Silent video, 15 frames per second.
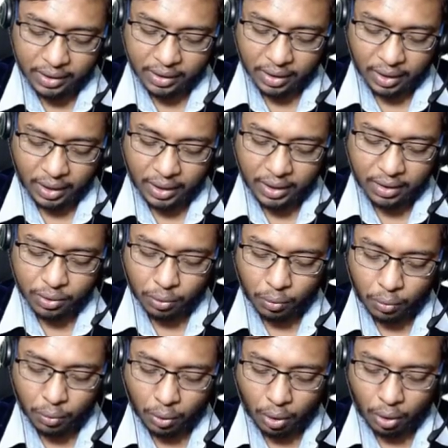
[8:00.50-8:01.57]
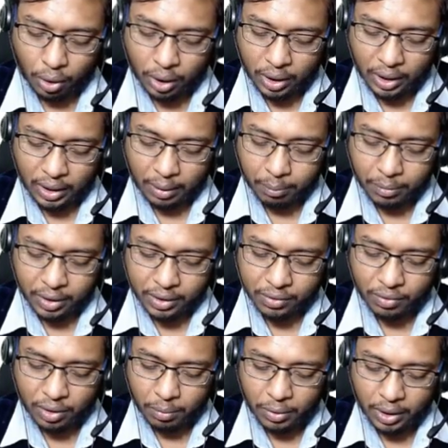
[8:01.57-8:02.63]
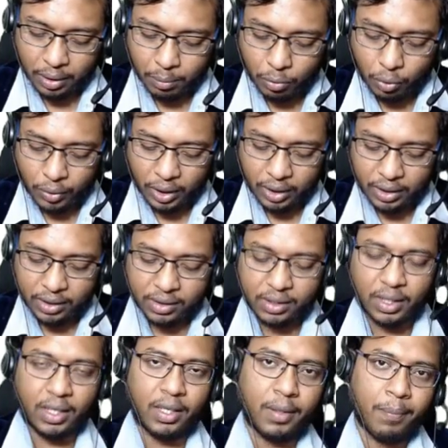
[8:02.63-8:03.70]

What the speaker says: right? So all the numbers will be moving this side.